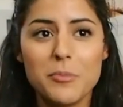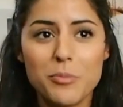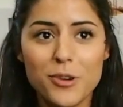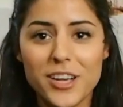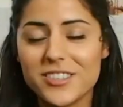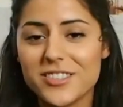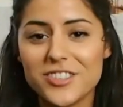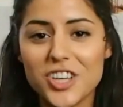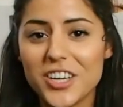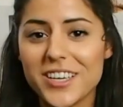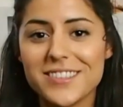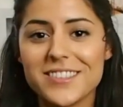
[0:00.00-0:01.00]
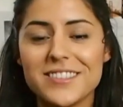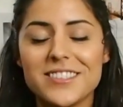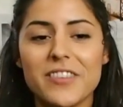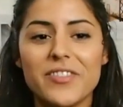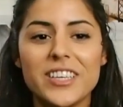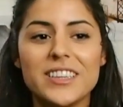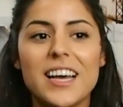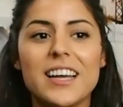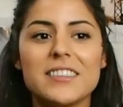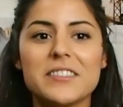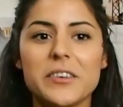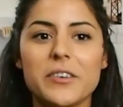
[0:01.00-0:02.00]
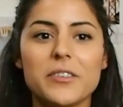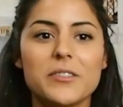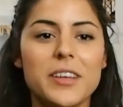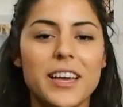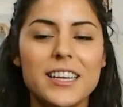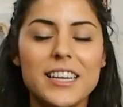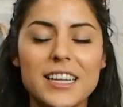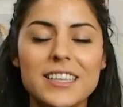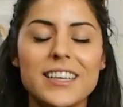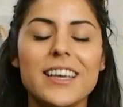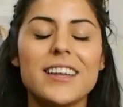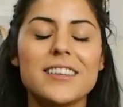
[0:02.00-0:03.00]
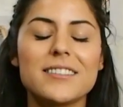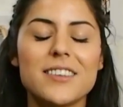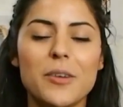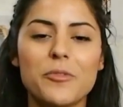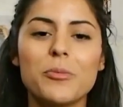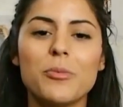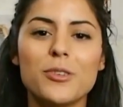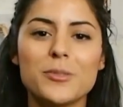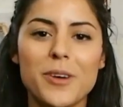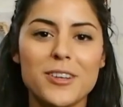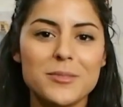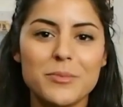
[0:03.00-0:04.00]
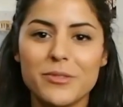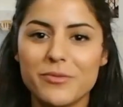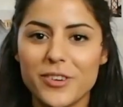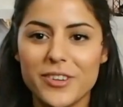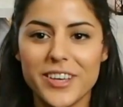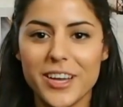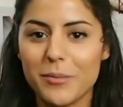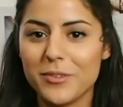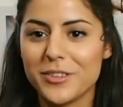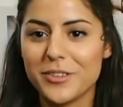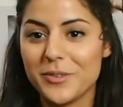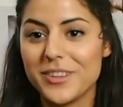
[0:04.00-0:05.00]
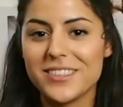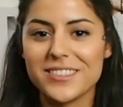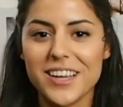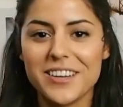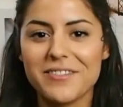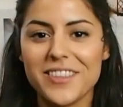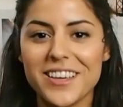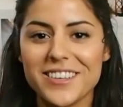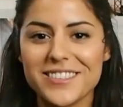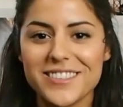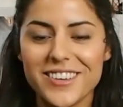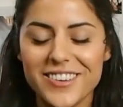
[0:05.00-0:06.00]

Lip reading: press junkets and stuff like that, so I need to get as comfortable as possible in front of the camera doing this kind of thing. So,